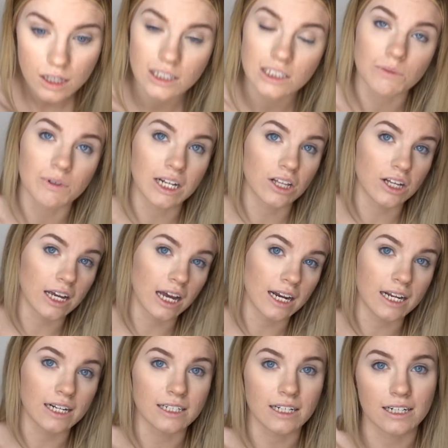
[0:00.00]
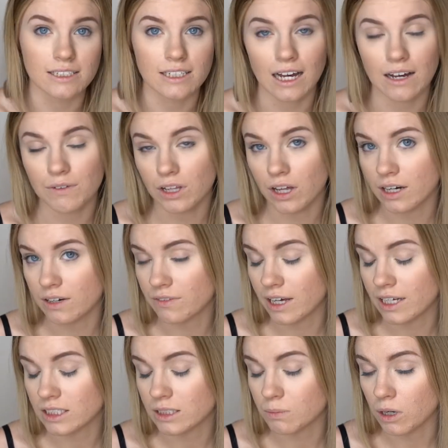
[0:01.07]
So when I look at it, it does have a lot of
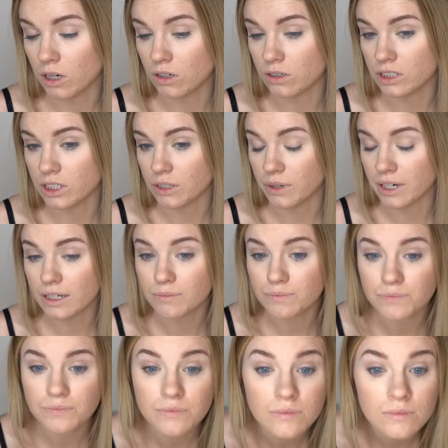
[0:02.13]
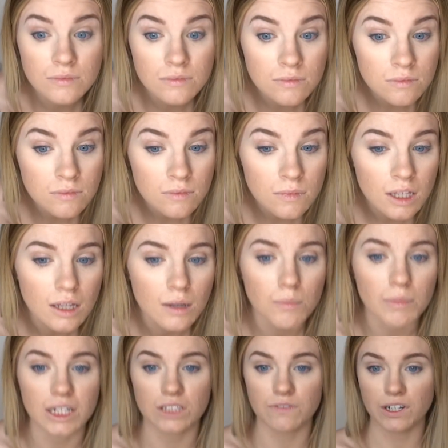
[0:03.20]
that sparkle to it.
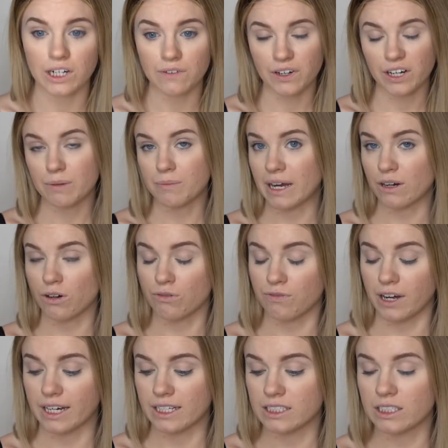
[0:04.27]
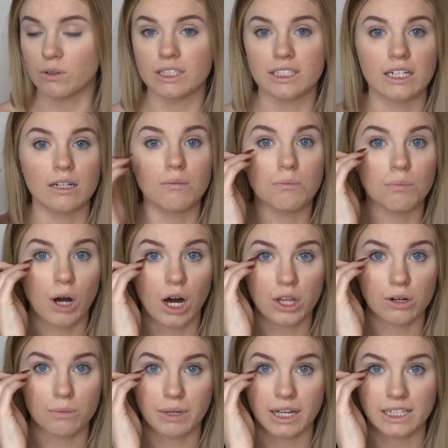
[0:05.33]
But it's very, very microfine, so it didn't
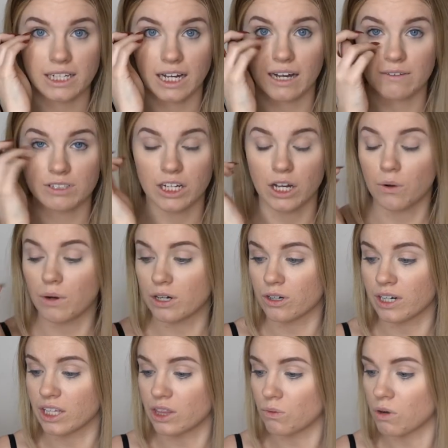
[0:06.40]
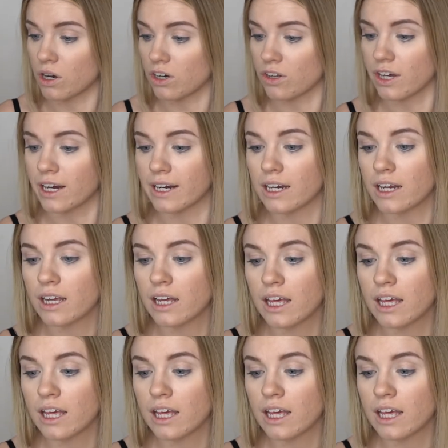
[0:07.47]
bother me to have to go underneath the waterline.